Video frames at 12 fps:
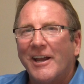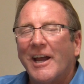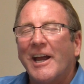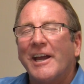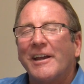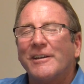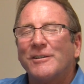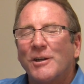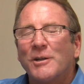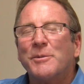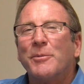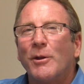Hi,
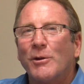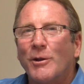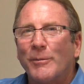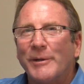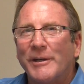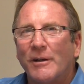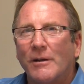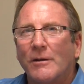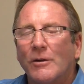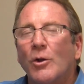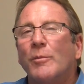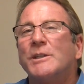Dr. Paul Coleman here,
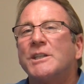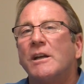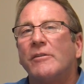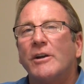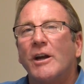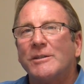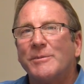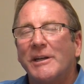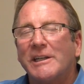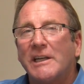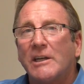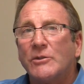Coleman Center for
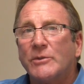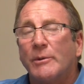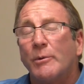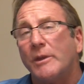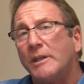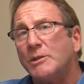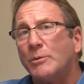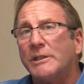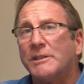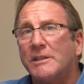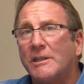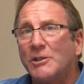Cosmetic Dentistry with this
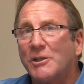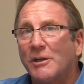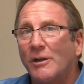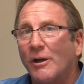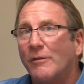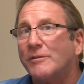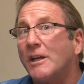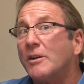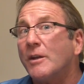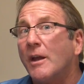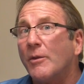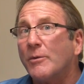week's edition of
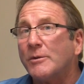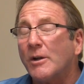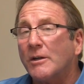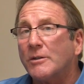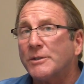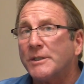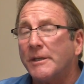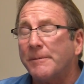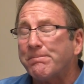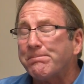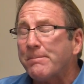Dental Health with Dr. C.